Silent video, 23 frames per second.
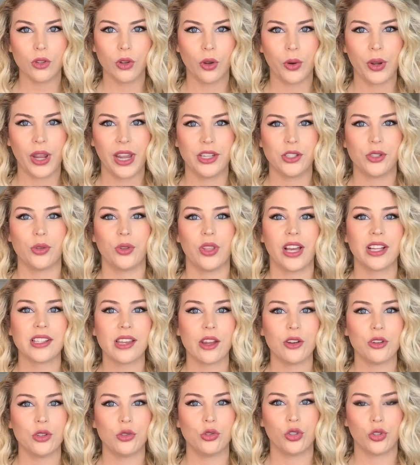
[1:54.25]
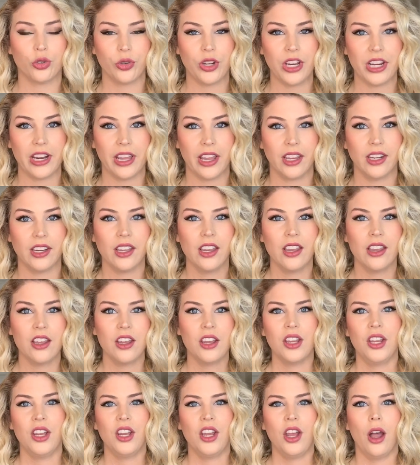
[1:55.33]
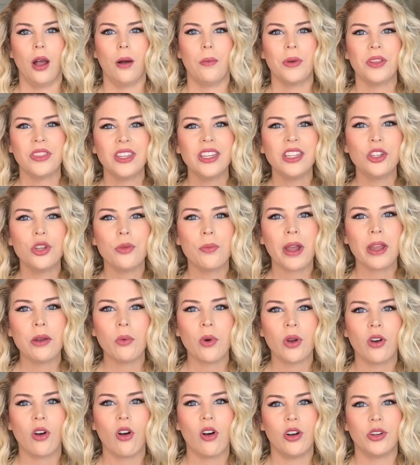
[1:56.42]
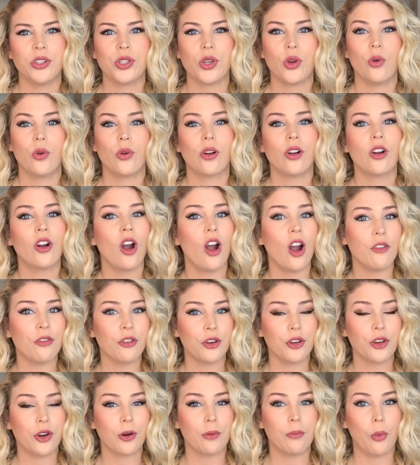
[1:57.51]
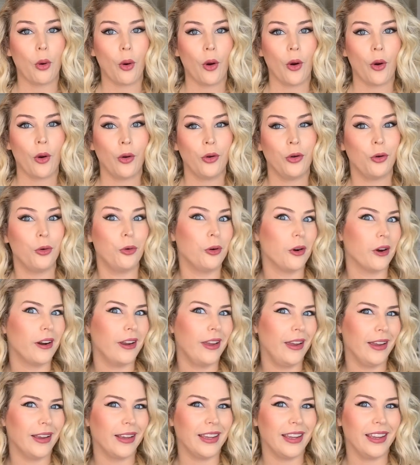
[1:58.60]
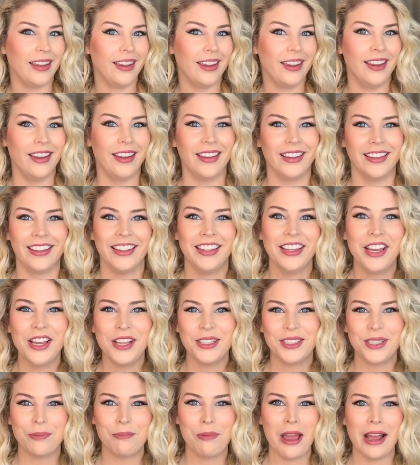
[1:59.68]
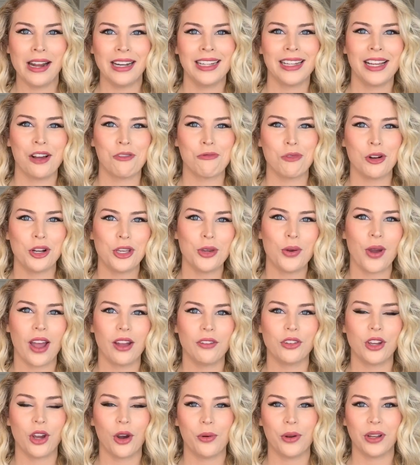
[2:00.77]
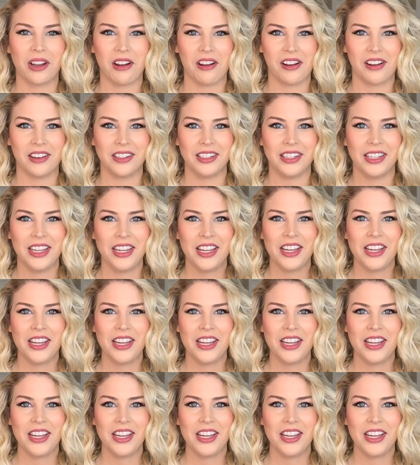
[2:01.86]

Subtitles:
Okay, so that's how you treat it. But then you might want to also cover your burn or hickey, depending on what you have going on.